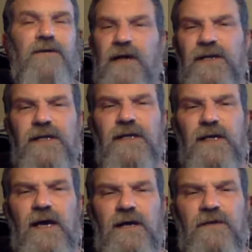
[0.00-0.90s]
granted, in a
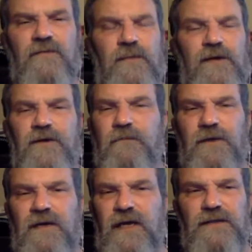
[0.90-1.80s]
lot of them, it could
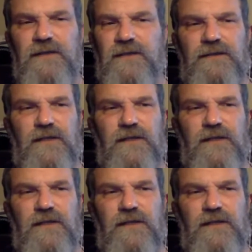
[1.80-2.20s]
be cases